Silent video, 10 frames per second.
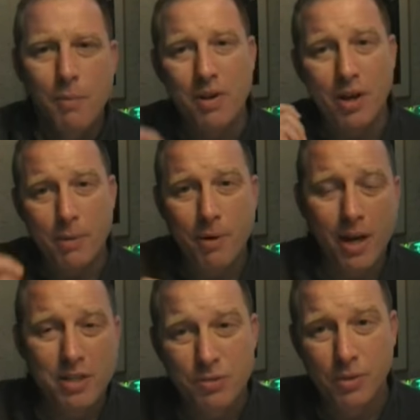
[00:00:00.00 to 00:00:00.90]
But Naughty
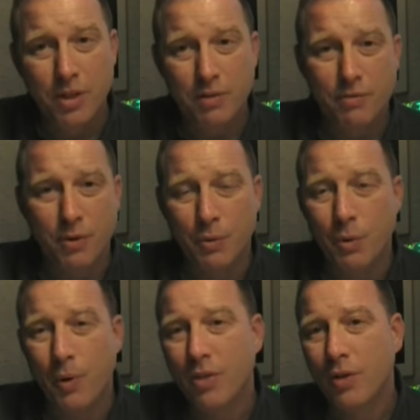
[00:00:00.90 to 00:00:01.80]
Pine is really good food.
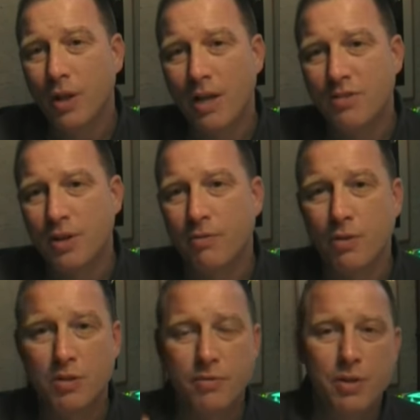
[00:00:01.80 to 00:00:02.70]
We went there last year. For
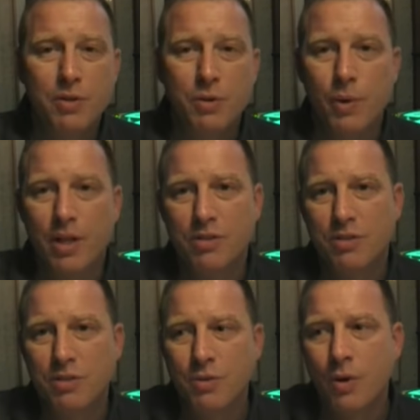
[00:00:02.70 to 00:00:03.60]
those of you who went
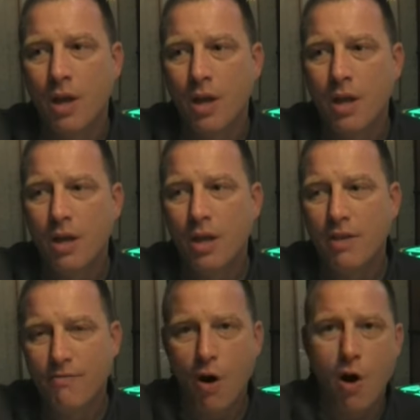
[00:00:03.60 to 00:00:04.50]
to
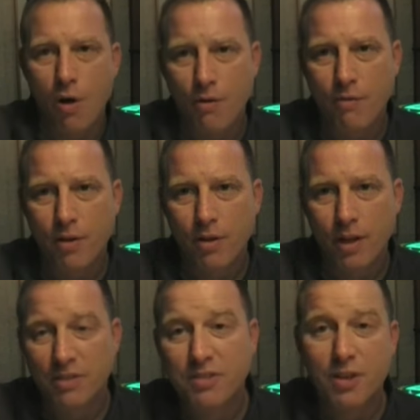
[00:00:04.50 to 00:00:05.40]
Evolve
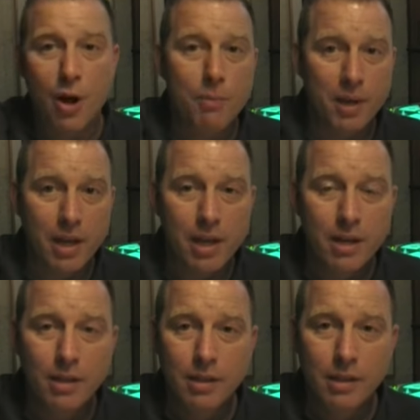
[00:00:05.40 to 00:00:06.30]
and saw me
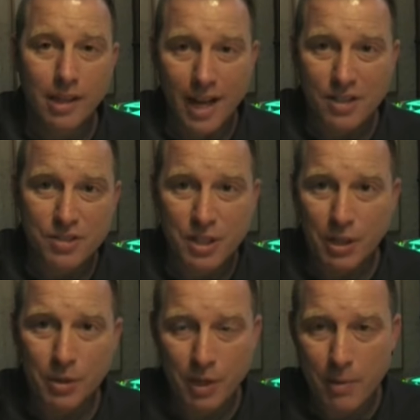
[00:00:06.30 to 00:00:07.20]
last
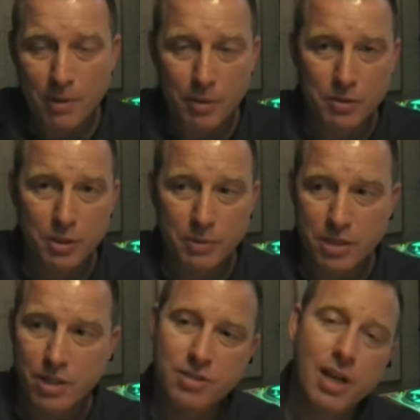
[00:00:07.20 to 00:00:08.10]
year who came to YouTube
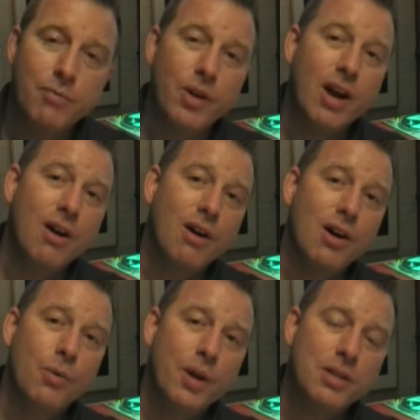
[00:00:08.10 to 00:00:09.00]
DJ's Live. We
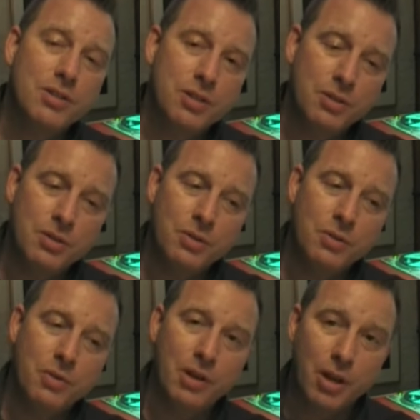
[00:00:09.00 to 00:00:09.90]
all went
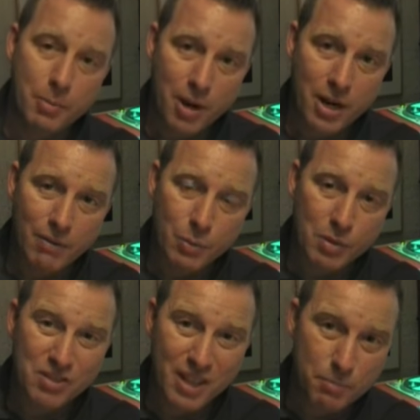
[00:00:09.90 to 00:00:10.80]
to the Naughty
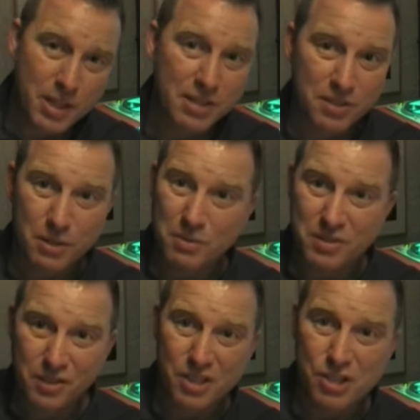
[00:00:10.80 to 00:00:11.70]
afterwards and had pizza, and it was
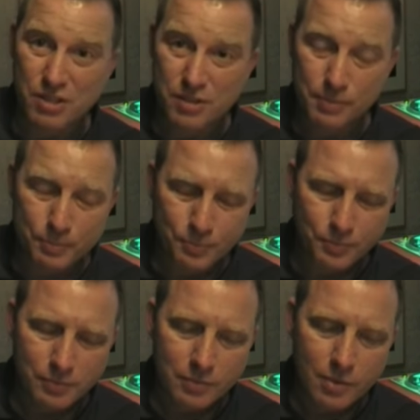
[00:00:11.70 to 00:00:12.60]
delicious.
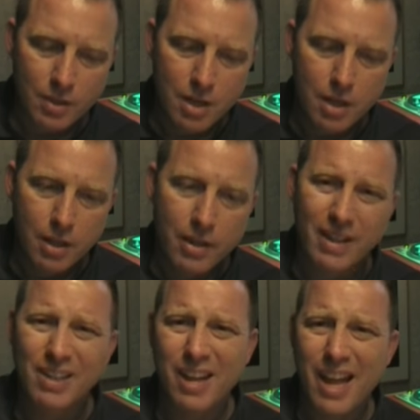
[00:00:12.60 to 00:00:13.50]
They
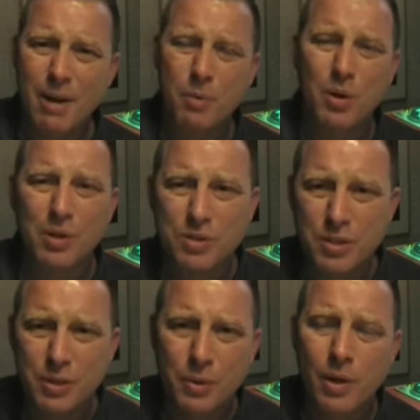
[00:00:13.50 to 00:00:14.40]
got good hamburgers,
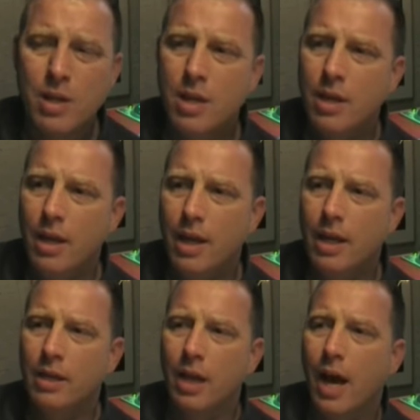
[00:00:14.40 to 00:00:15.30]
too.
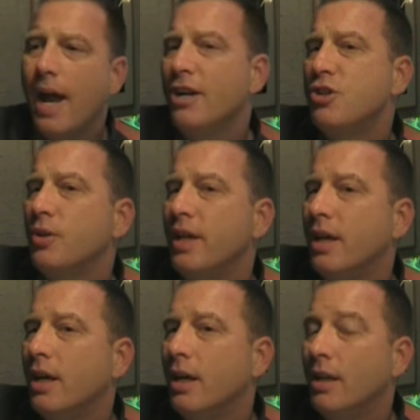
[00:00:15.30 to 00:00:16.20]
And
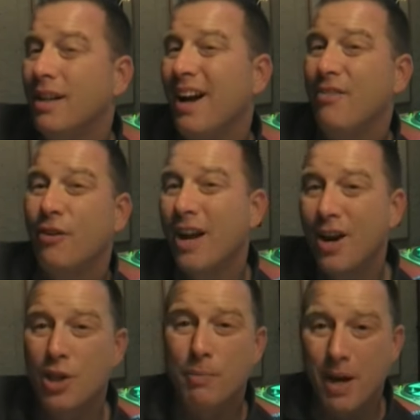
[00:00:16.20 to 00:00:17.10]
actually, I
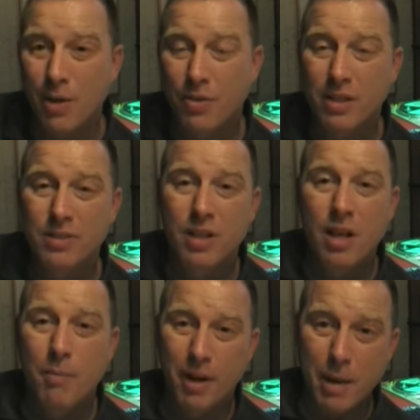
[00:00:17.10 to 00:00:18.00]
forgot all about this,
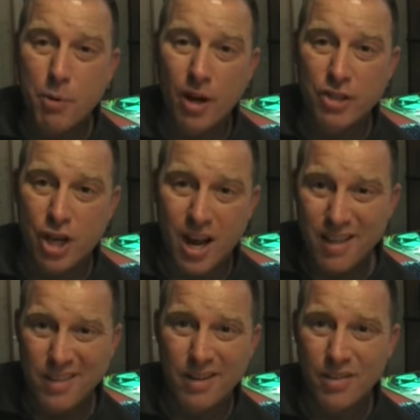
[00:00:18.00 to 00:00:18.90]
but I brought
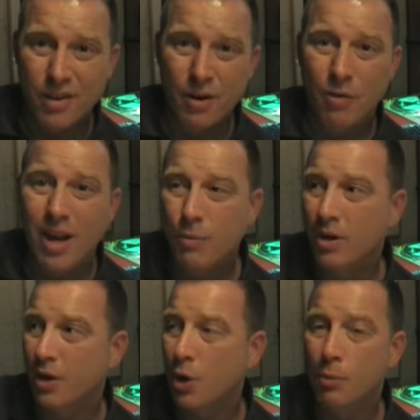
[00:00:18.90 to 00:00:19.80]
Jonathan in there right
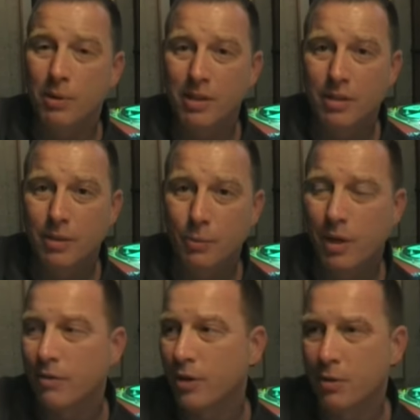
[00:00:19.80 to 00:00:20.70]
when it opened,
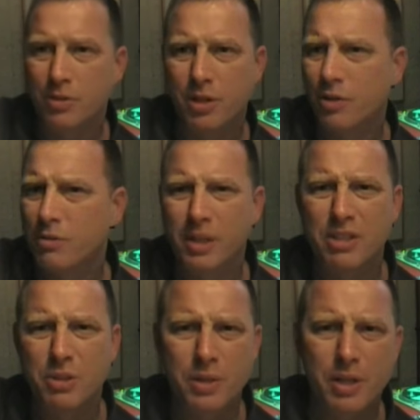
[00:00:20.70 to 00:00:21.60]
whenever he was here. I think it was
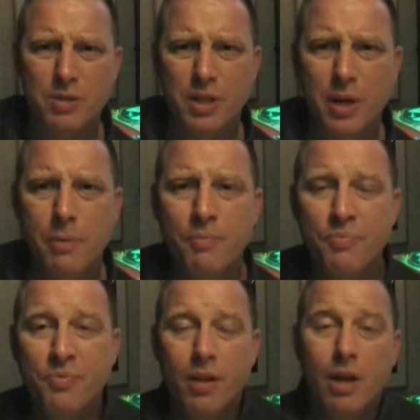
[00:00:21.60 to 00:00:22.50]
like 2 years ago.
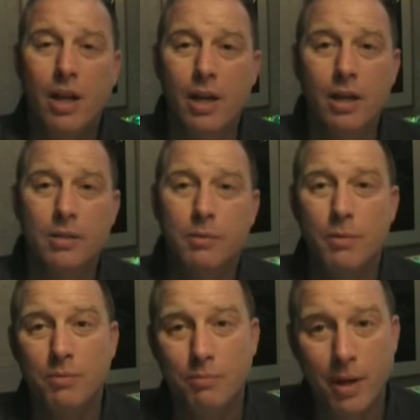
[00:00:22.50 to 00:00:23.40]

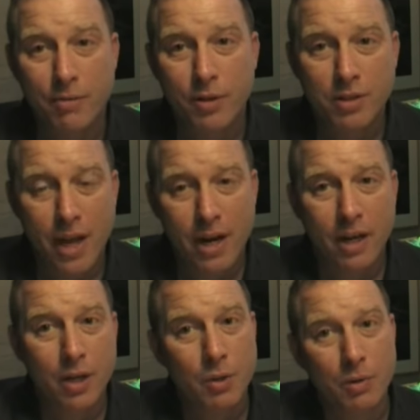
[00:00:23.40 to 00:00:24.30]
And my friend Dan
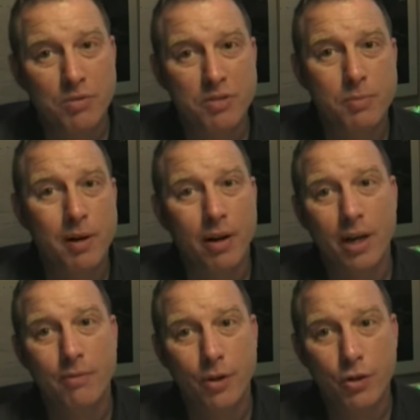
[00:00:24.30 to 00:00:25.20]
and I, who owns this bar,
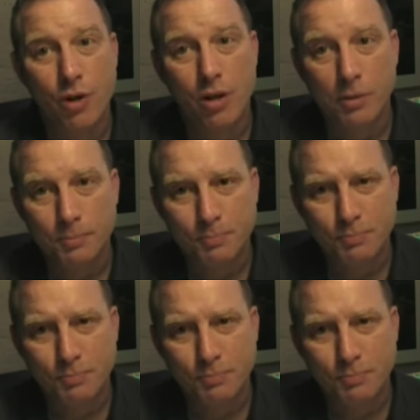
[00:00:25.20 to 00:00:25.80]
got him very drunk.